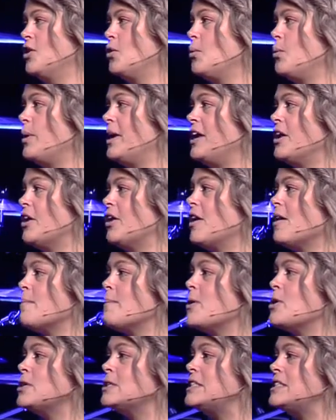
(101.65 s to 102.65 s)
We are
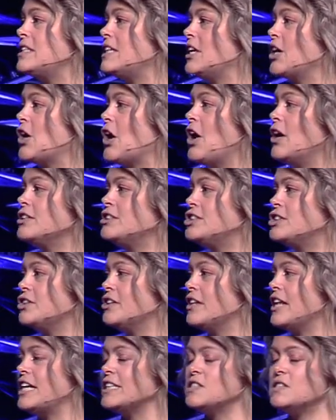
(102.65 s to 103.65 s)
immersed in a
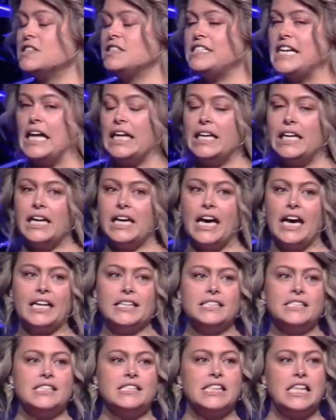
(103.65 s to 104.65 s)
culture that's telling
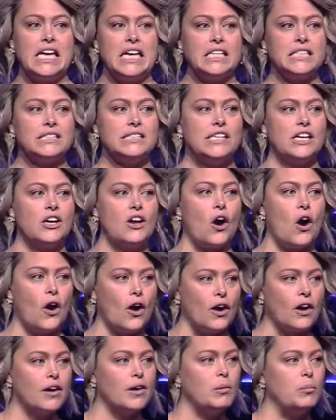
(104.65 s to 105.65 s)
us things that
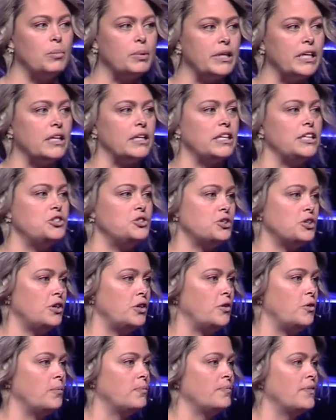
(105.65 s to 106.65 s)
aren't completely
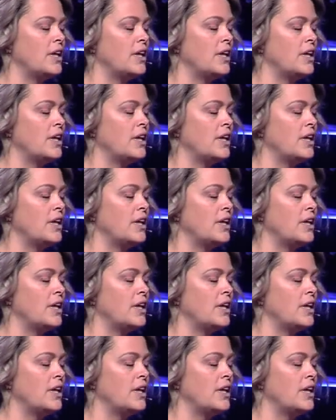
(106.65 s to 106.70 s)
true.